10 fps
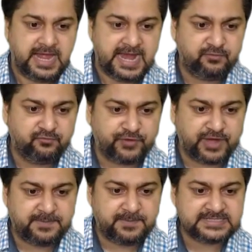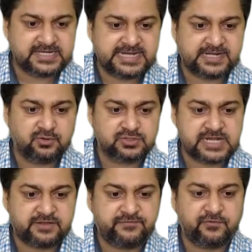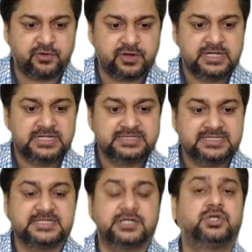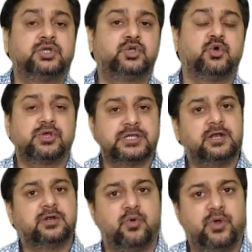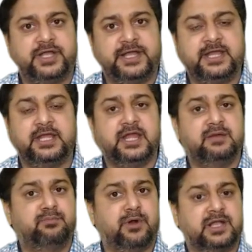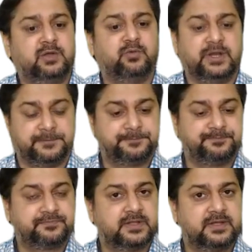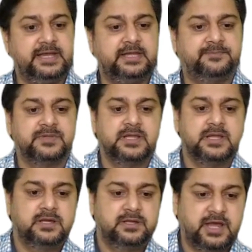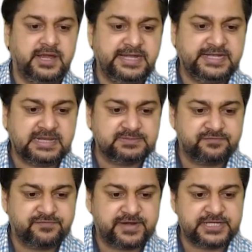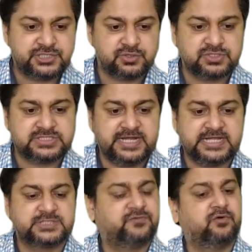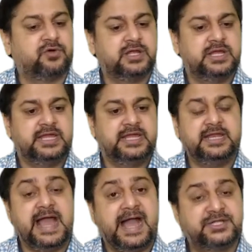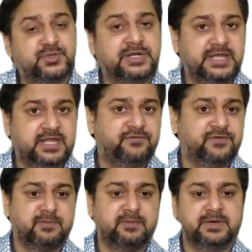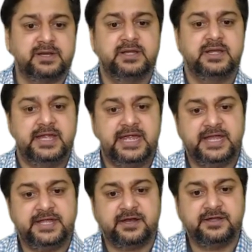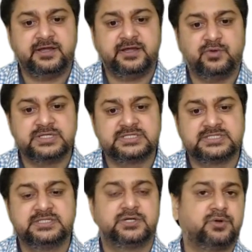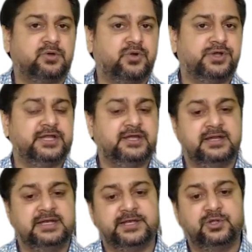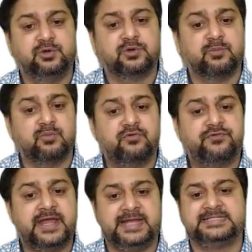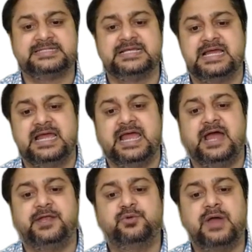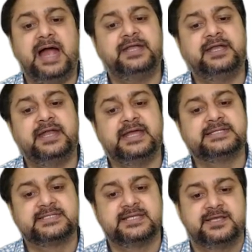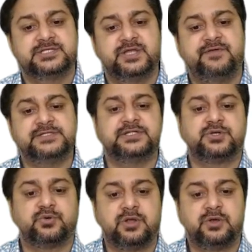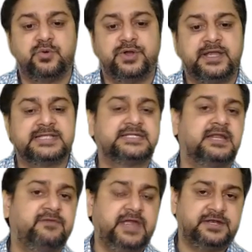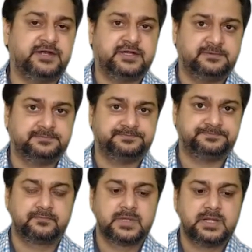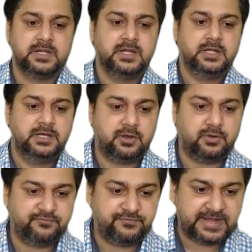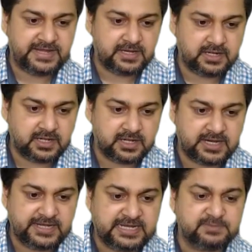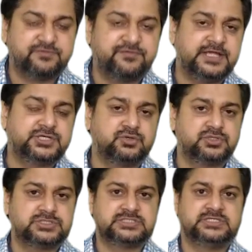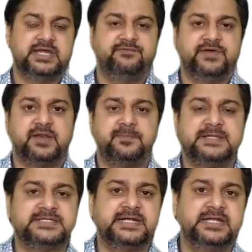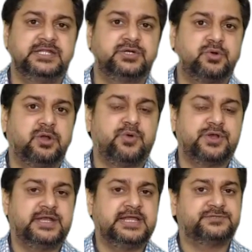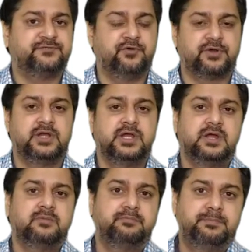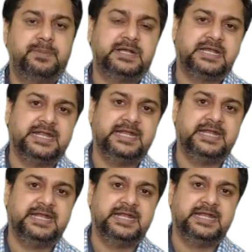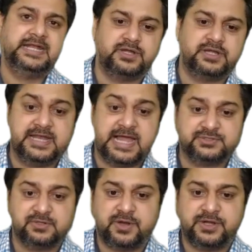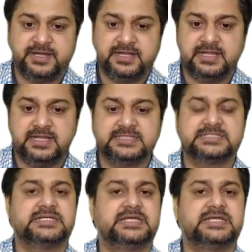And 1 plus 3 that looks like 4. This is the total quantity in bottle 1. Right? Now, in terms of ratios, it is 4. In actually, if you remember, 800 was the total quantity earlier. You removed X and you added X. So eventually, the total quantity is still 800. Now, when in terms of ratios, we are representing the total quantity as 4, but in actual quantity is